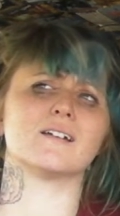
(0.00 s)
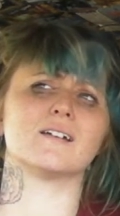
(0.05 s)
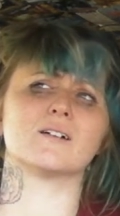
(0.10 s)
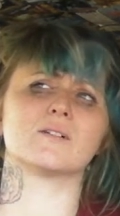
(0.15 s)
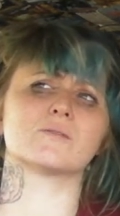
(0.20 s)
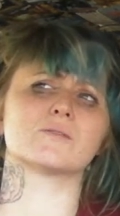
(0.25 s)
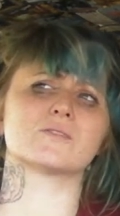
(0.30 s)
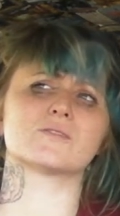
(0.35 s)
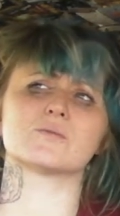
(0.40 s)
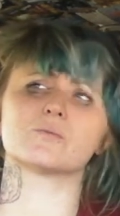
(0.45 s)
it
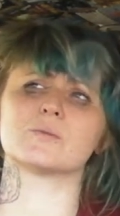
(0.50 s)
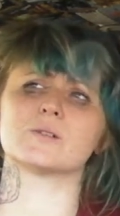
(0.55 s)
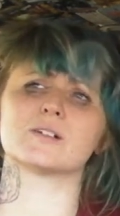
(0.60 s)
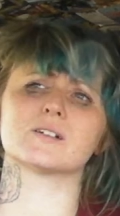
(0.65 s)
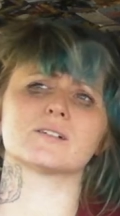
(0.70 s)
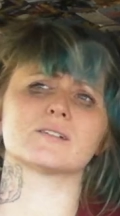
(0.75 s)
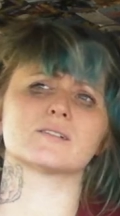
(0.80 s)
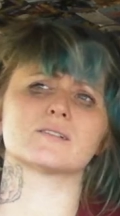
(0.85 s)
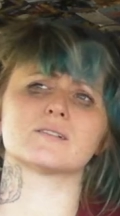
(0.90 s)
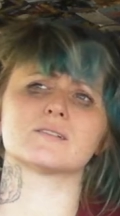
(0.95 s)
was
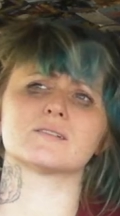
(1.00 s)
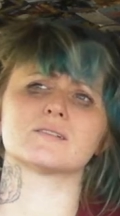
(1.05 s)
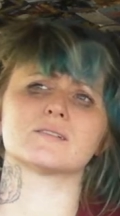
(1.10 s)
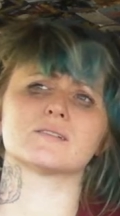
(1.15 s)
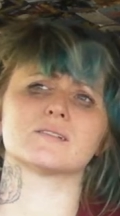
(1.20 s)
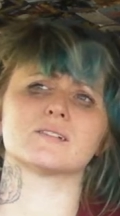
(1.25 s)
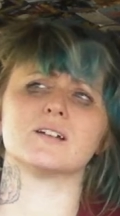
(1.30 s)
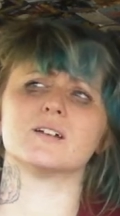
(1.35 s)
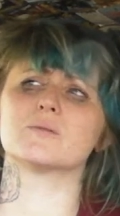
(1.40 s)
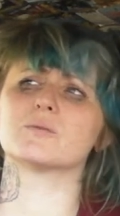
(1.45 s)
weird.
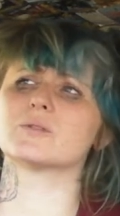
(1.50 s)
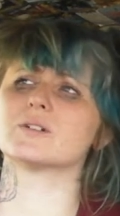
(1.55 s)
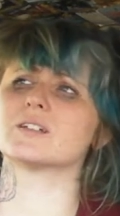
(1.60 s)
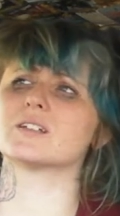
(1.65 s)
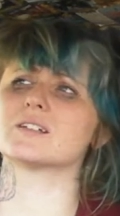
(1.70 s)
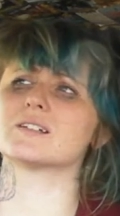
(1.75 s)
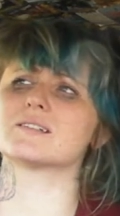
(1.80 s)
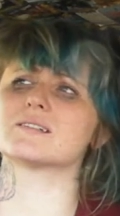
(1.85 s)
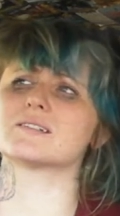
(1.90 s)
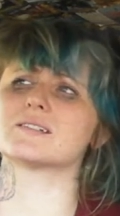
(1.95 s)
It
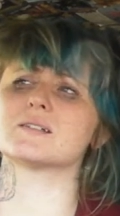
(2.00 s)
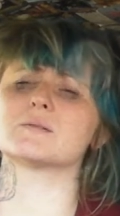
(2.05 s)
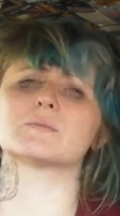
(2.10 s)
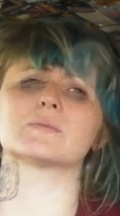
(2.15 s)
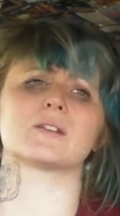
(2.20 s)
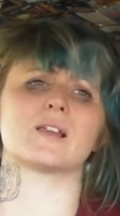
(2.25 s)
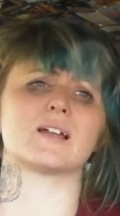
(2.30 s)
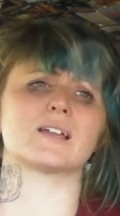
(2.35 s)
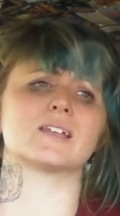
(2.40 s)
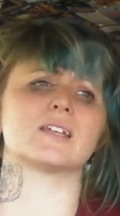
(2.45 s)
really
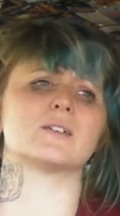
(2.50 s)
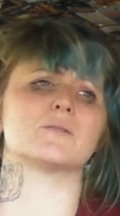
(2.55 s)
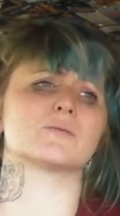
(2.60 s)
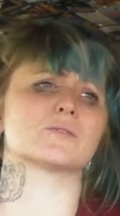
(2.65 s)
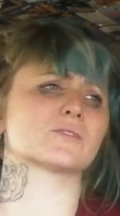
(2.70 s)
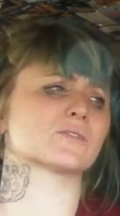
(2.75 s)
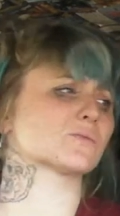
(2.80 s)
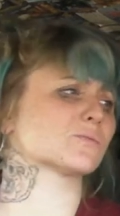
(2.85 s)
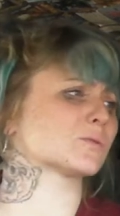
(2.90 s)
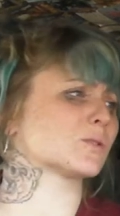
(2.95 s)
seemed like he
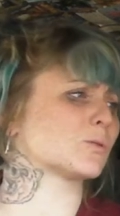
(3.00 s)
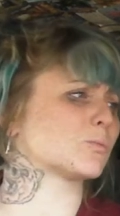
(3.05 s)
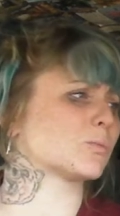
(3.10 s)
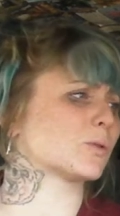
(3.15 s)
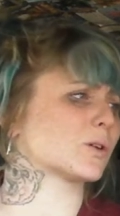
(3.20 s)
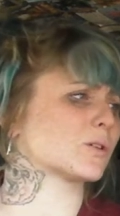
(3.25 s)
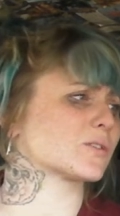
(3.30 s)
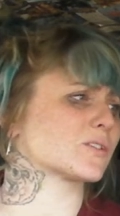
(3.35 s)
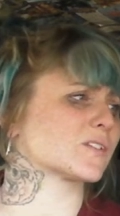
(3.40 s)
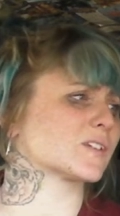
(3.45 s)
was a real
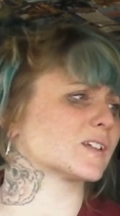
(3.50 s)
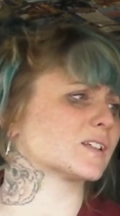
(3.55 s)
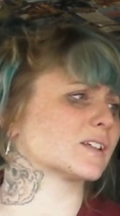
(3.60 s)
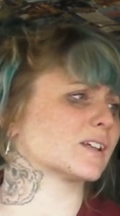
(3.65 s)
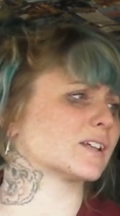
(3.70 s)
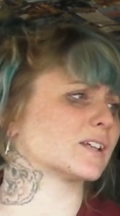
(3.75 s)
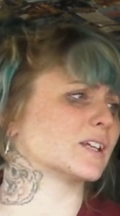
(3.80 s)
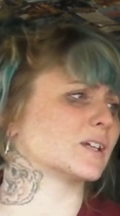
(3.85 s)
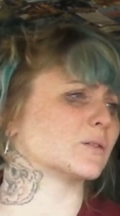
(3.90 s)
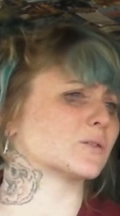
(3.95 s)
person
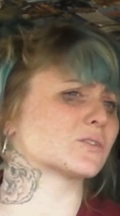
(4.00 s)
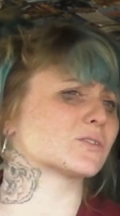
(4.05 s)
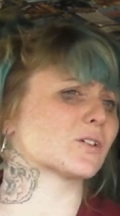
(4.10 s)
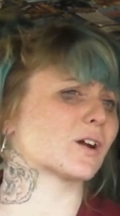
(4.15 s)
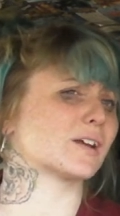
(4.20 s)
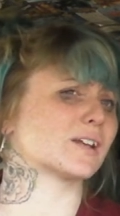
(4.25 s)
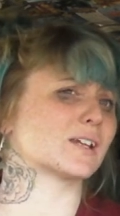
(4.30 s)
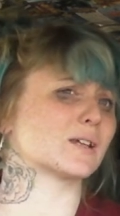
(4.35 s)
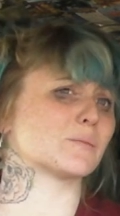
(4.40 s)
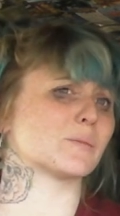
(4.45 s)
and he was
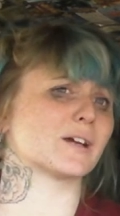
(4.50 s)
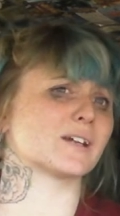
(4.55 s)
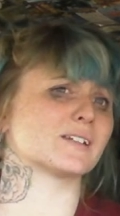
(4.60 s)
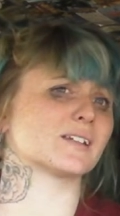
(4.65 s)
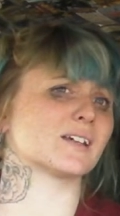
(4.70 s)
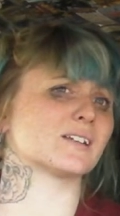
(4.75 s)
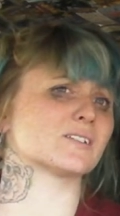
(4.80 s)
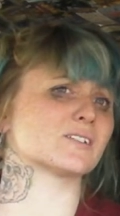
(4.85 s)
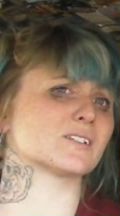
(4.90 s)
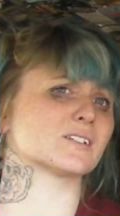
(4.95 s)
trying to get my
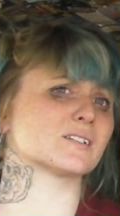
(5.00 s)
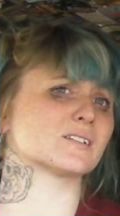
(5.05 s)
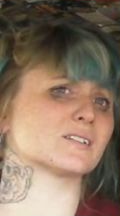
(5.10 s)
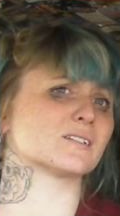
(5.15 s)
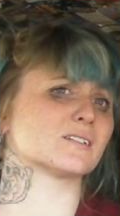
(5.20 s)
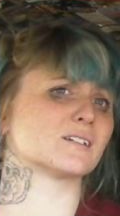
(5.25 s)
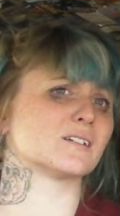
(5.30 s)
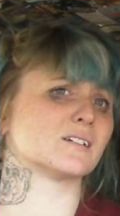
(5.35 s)
attention.